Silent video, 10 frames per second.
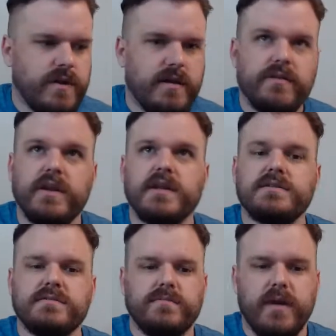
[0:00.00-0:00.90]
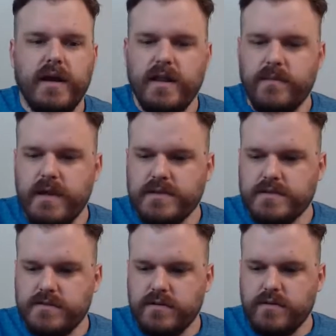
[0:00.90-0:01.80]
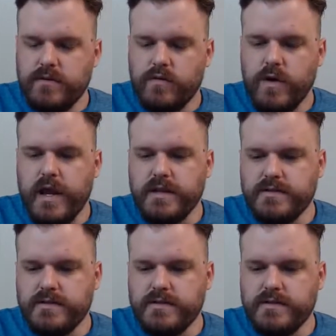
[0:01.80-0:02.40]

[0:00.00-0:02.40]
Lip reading: but I don't think it's by any means great.